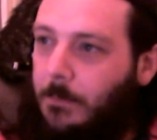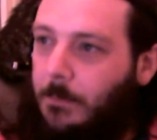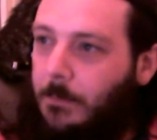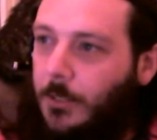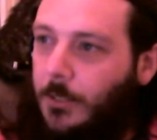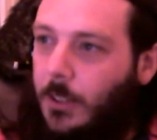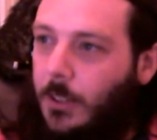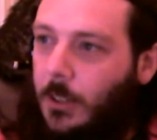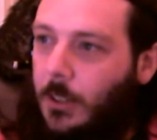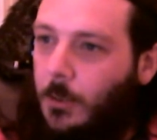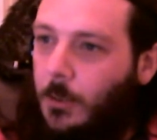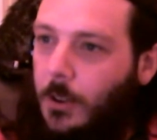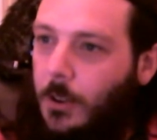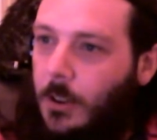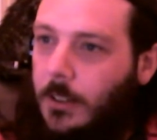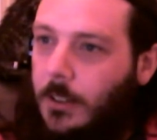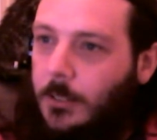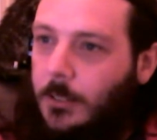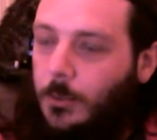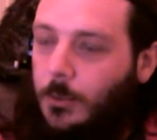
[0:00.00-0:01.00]
Do you
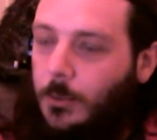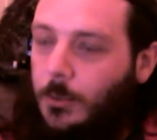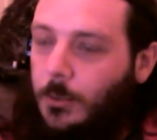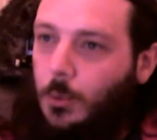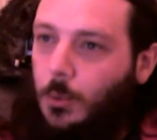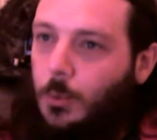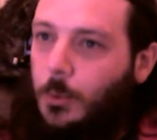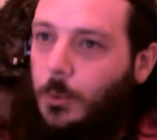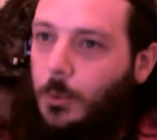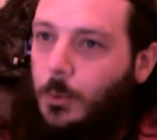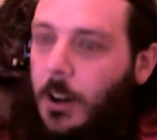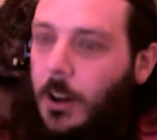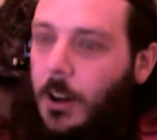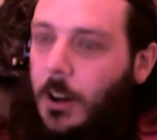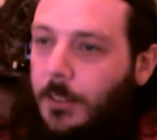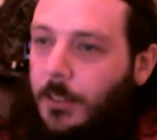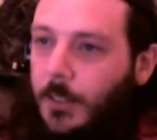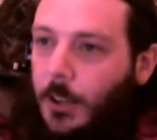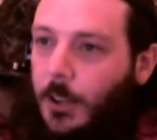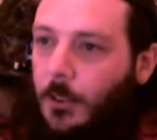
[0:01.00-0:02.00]
guys all
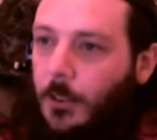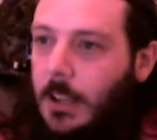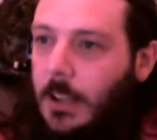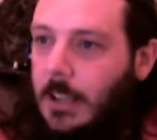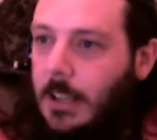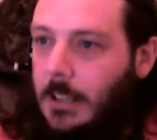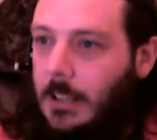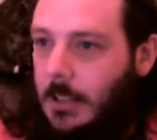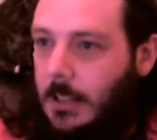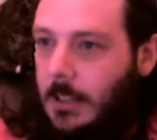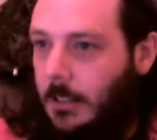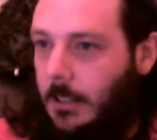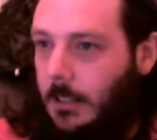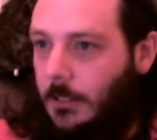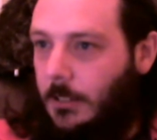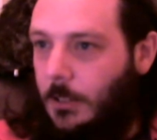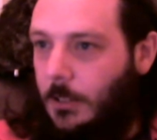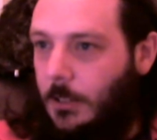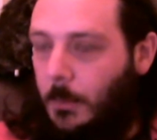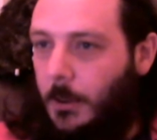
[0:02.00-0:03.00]
kind of agree,
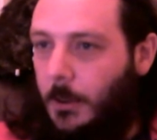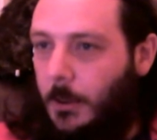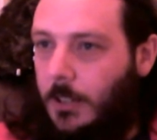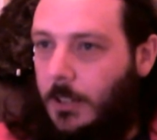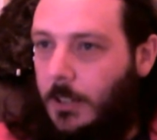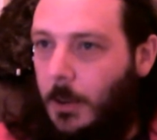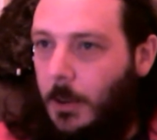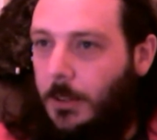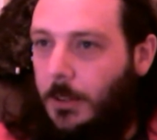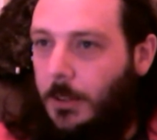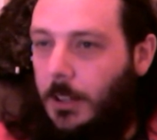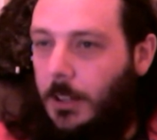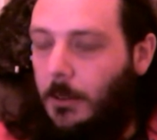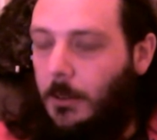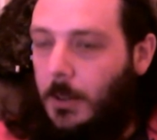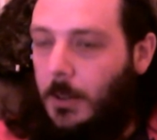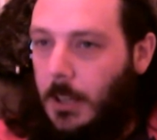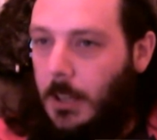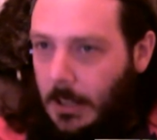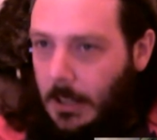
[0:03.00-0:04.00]
and Dom, I'll start with
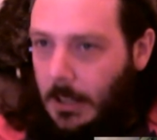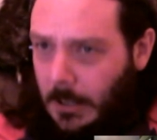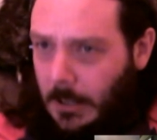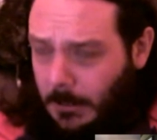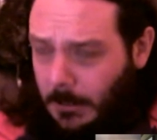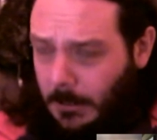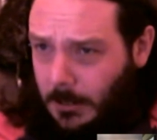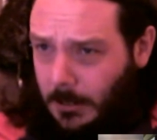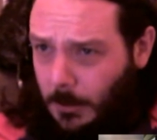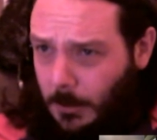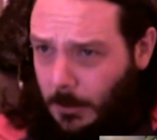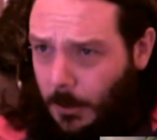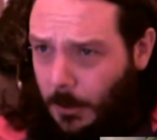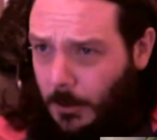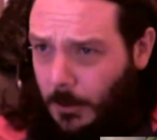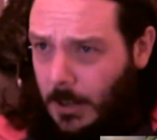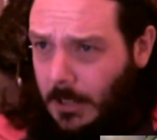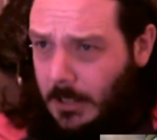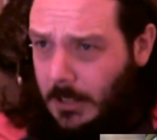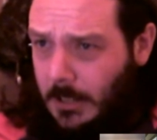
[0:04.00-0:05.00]
you, do you
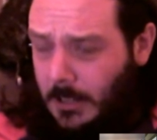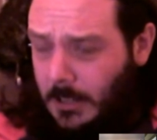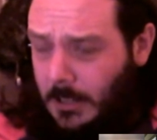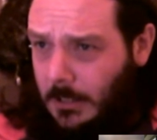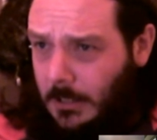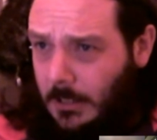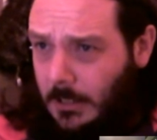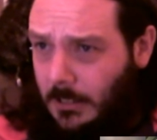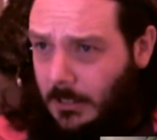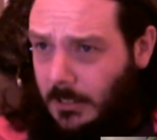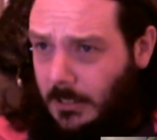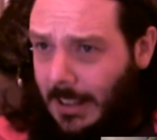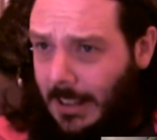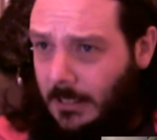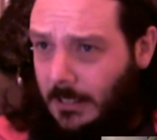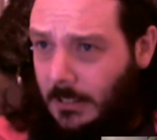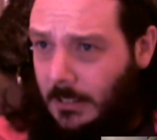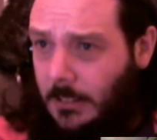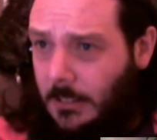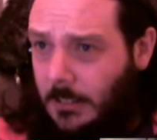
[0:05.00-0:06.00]
agree that
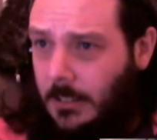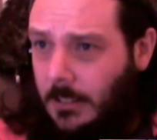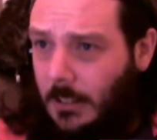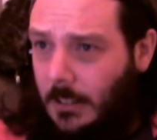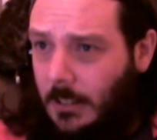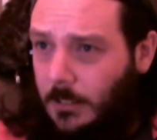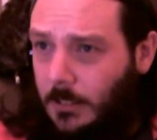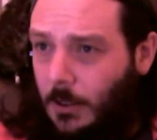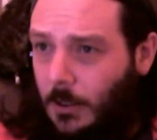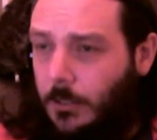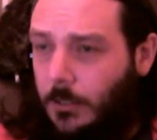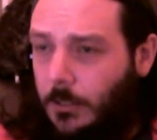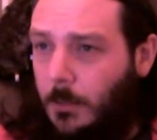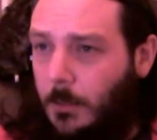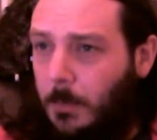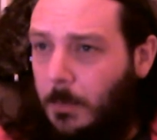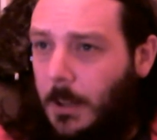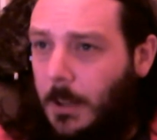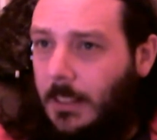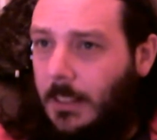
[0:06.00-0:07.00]
second has got to
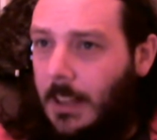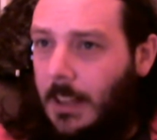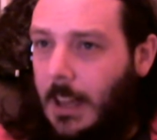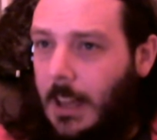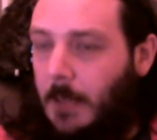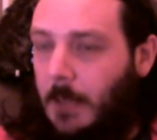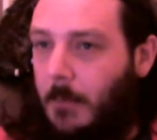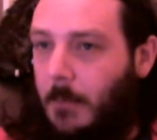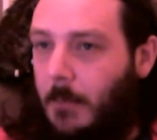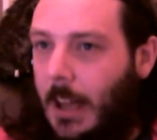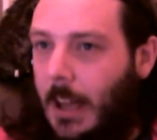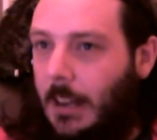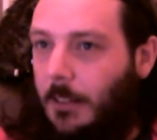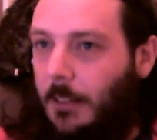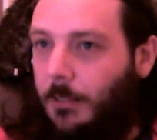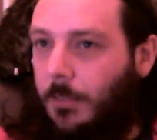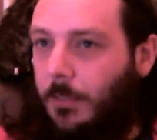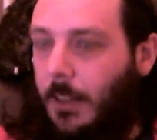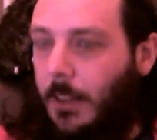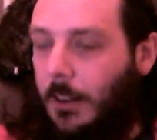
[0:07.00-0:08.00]
be the aim, and
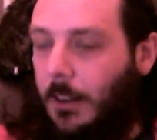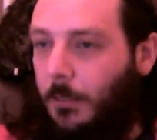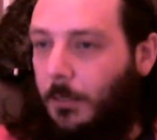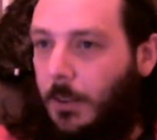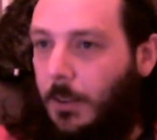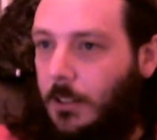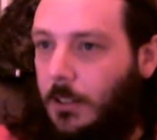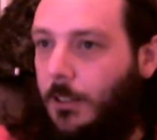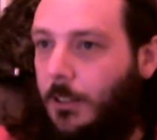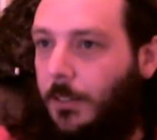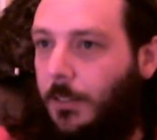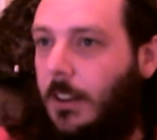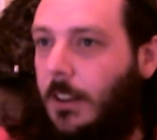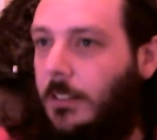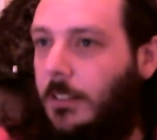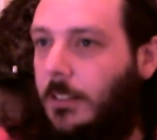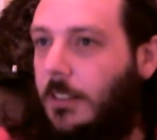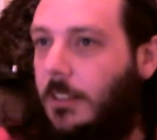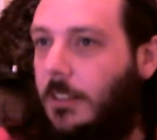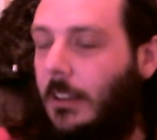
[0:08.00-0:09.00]
if we do
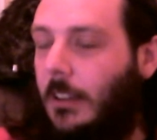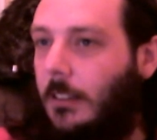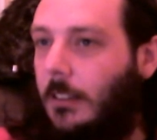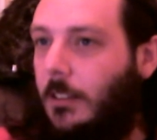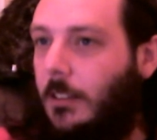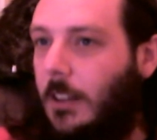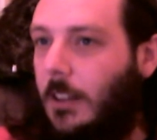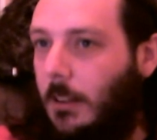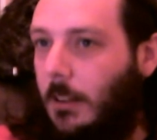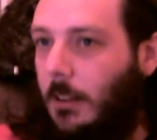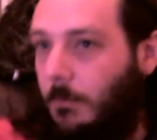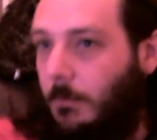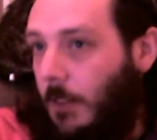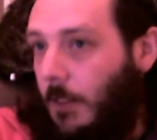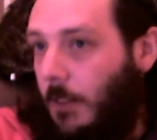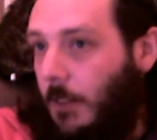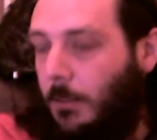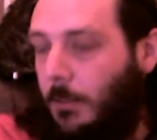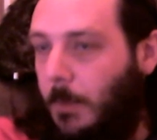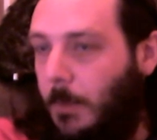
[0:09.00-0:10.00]
finish second,
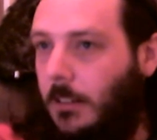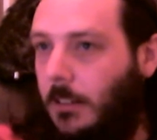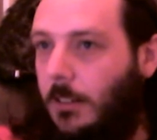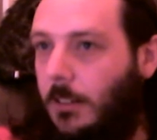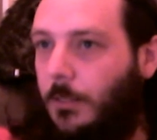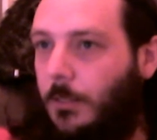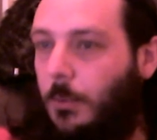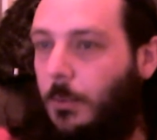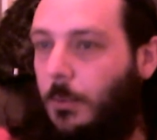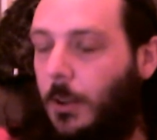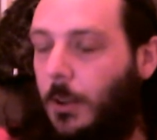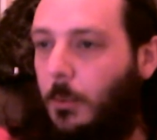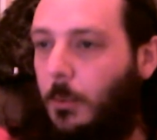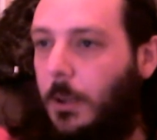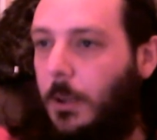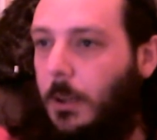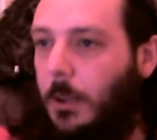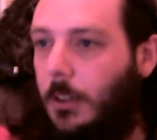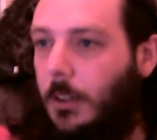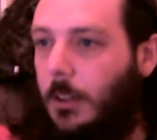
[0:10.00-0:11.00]
irrespective of whether
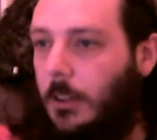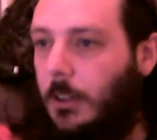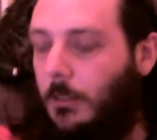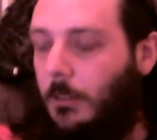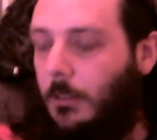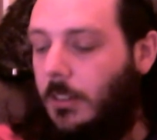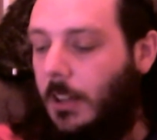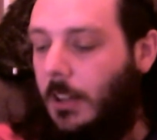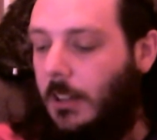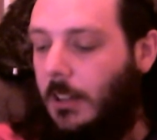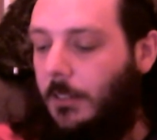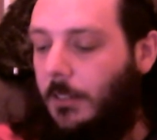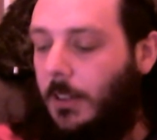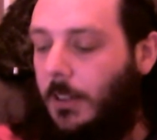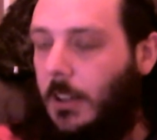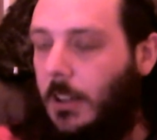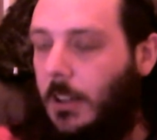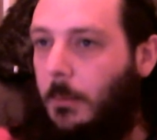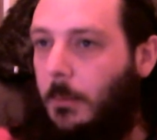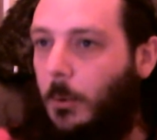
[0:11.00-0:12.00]
we can retain the
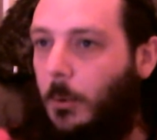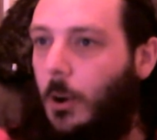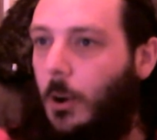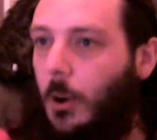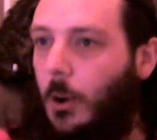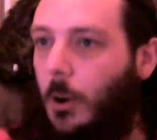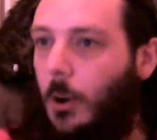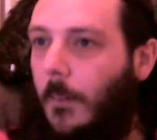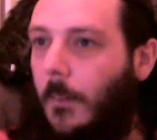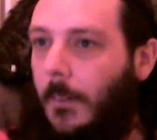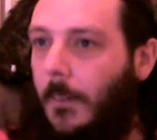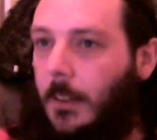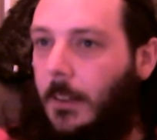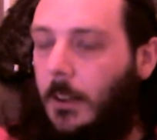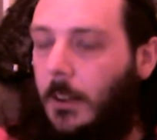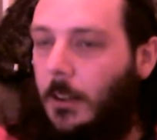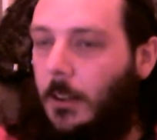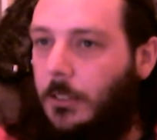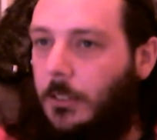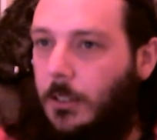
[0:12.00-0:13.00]
FA Cup or not,
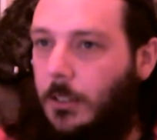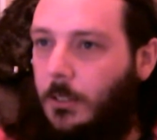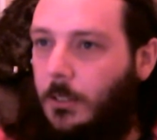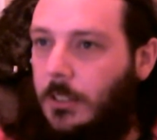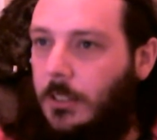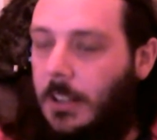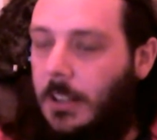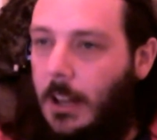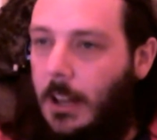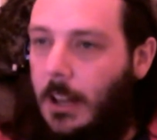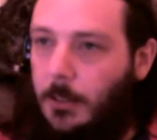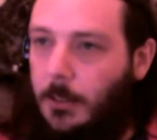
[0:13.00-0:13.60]
do you see that as